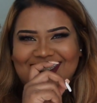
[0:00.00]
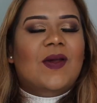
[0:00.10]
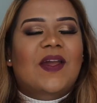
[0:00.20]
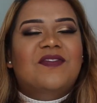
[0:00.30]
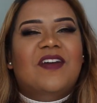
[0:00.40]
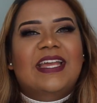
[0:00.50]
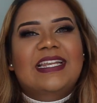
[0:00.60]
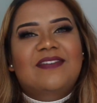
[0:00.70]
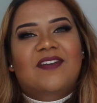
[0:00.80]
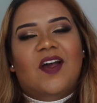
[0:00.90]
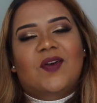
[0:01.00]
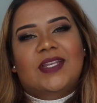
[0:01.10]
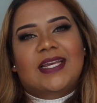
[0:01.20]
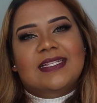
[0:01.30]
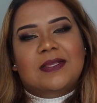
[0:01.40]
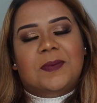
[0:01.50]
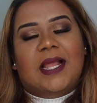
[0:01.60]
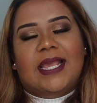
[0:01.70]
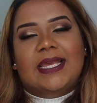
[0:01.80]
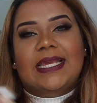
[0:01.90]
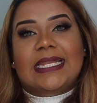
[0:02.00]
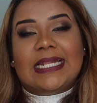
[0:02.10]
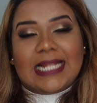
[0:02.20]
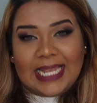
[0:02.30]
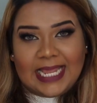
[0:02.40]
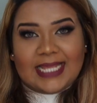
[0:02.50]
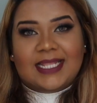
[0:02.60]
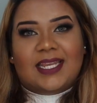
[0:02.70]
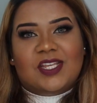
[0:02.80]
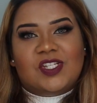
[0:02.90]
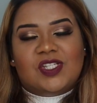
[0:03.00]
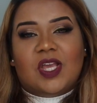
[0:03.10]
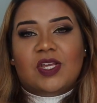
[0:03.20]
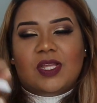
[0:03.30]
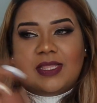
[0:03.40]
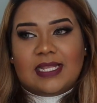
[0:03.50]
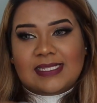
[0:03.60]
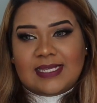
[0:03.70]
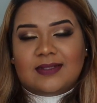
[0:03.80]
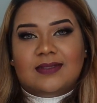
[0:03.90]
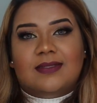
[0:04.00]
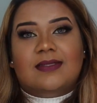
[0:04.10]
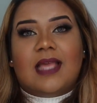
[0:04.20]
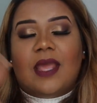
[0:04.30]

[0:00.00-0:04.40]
So I finally found a supplier in Klang that sells this.